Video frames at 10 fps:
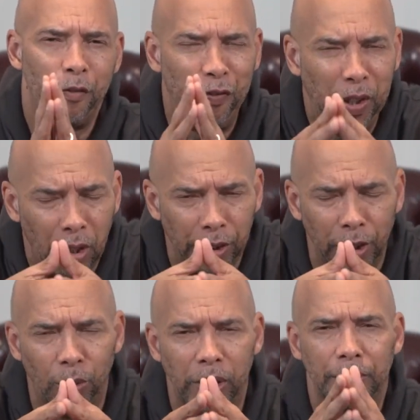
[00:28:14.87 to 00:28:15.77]
Feed on
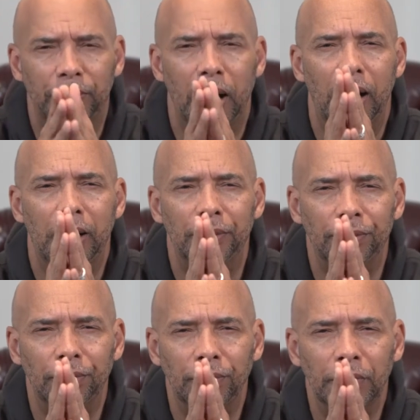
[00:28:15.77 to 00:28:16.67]
the Word of God.
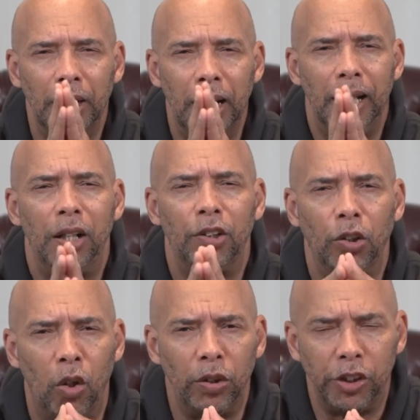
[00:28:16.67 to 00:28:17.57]
Allow the
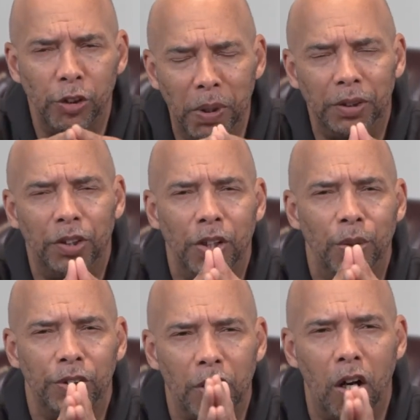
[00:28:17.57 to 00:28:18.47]
Lord to speak to
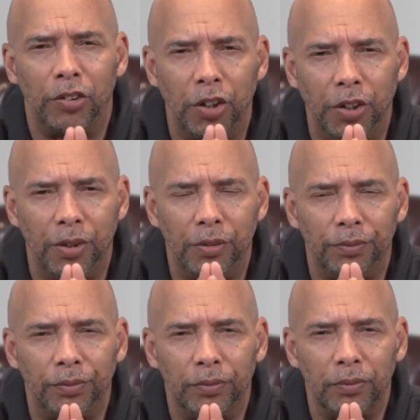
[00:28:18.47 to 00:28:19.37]
you and talk to you.
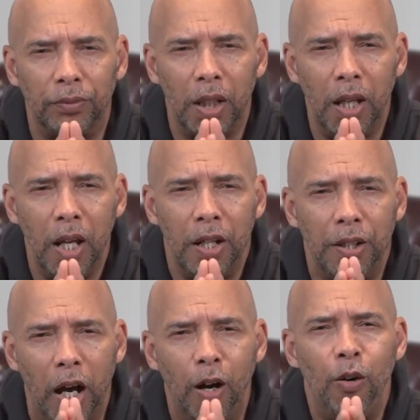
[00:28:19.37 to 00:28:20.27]

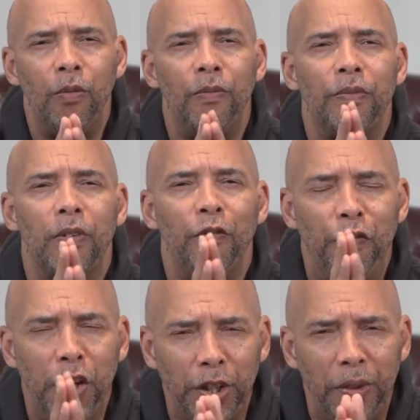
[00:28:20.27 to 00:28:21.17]
Don't
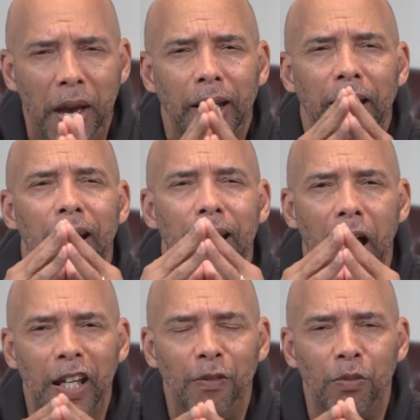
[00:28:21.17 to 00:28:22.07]
figure that in
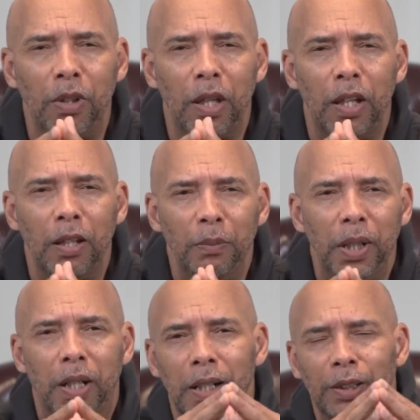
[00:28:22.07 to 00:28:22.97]
life,
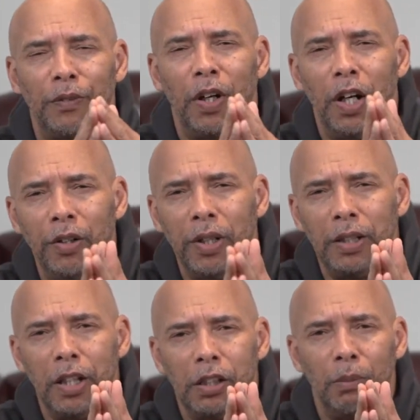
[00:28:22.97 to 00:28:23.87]
because of hurt
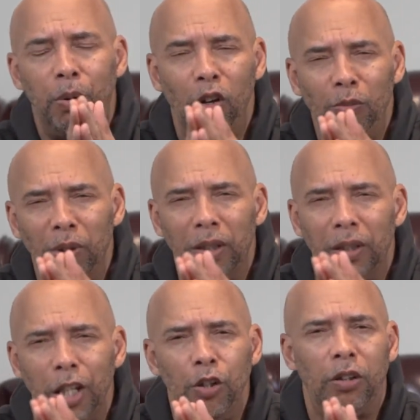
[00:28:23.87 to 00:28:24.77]
and disappointment,
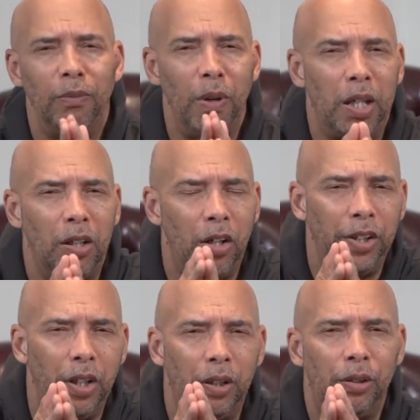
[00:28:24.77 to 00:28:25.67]
that you can make it
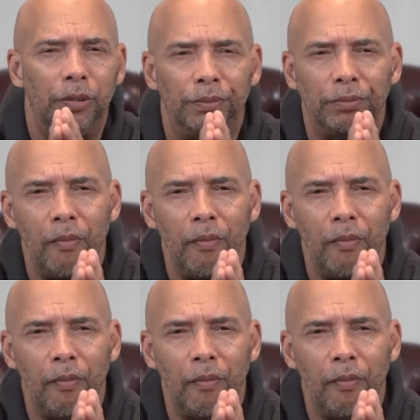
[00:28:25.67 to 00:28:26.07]
on your own.